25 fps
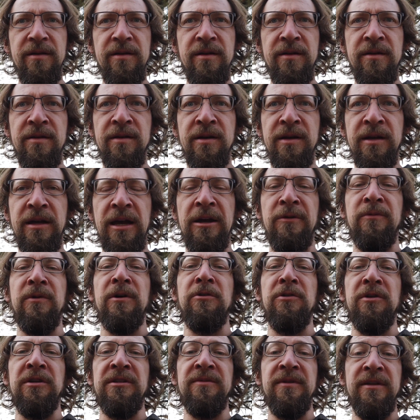I
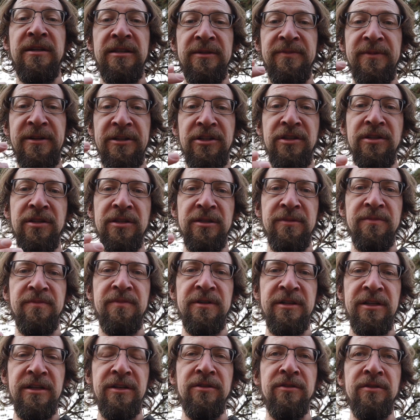wear this, especially in this
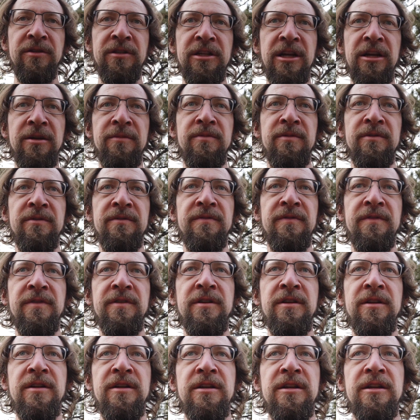particular type of
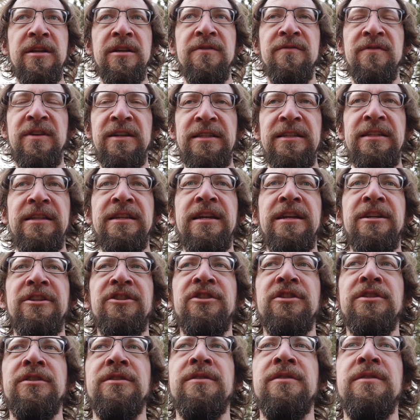
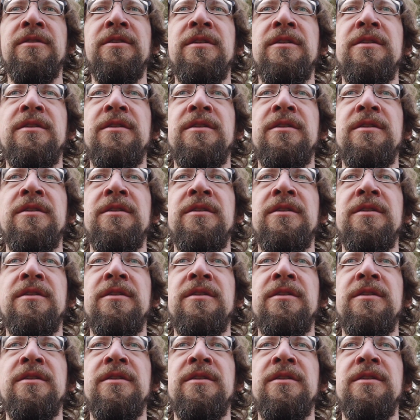investigation,